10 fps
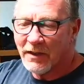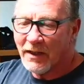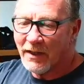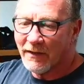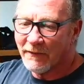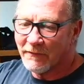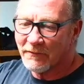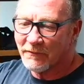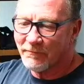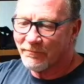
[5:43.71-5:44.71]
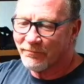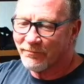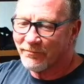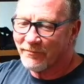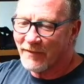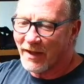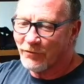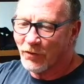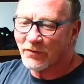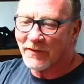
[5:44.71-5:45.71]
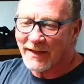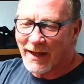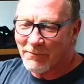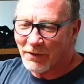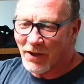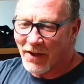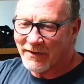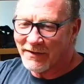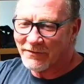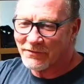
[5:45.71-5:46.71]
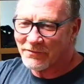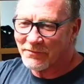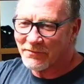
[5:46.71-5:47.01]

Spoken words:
And I took the gamble on this.